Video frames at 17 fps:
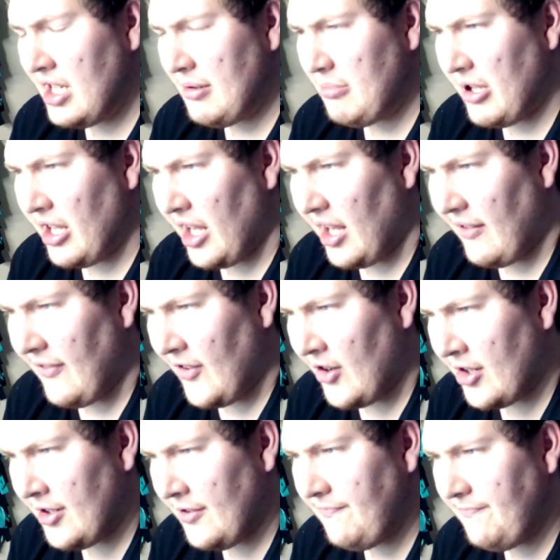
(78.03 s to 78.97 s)

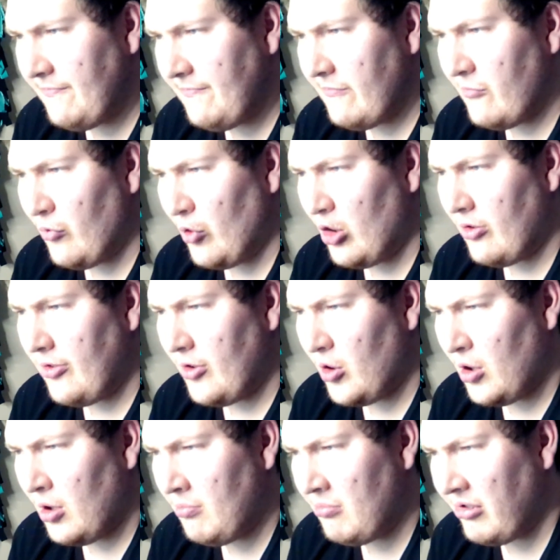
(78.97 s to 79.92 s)
Behavior
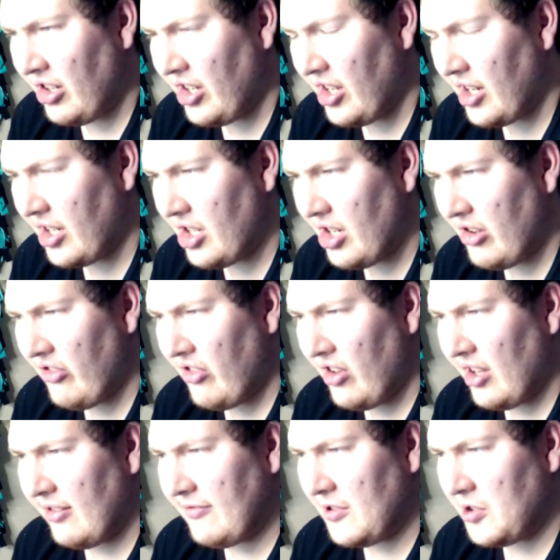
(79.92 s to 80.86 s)
willful, protective,
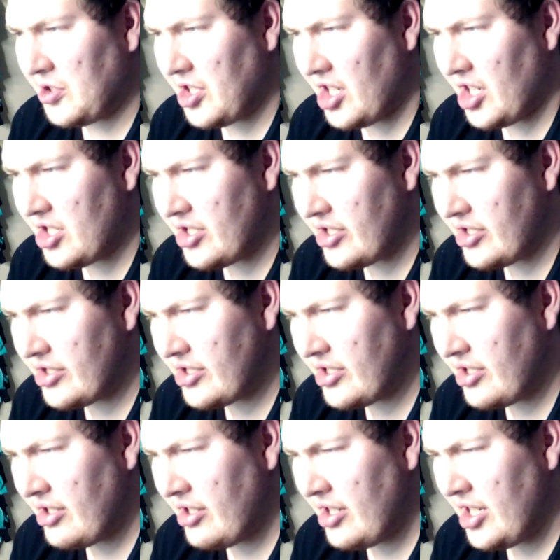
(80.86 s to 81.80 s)
and
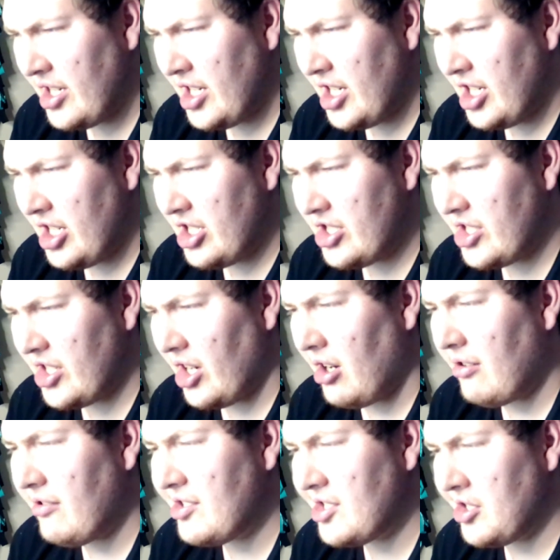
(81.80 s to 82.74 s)
flirtatious. She
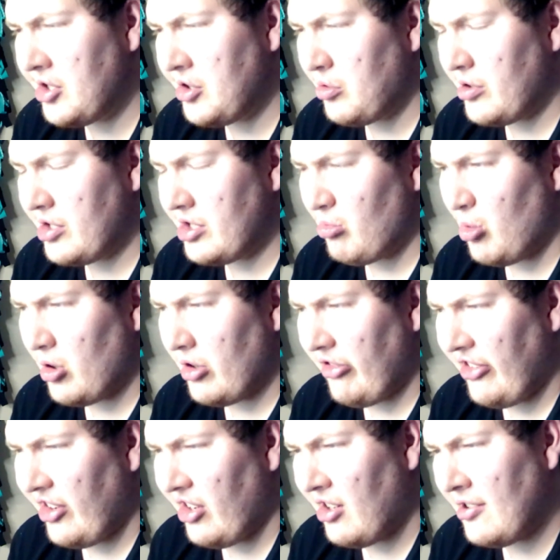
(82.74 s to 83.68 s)
always enjoys
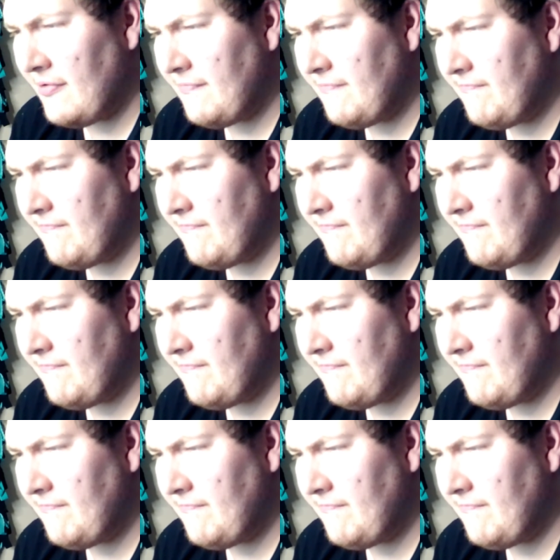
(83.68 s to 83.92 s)
warfare.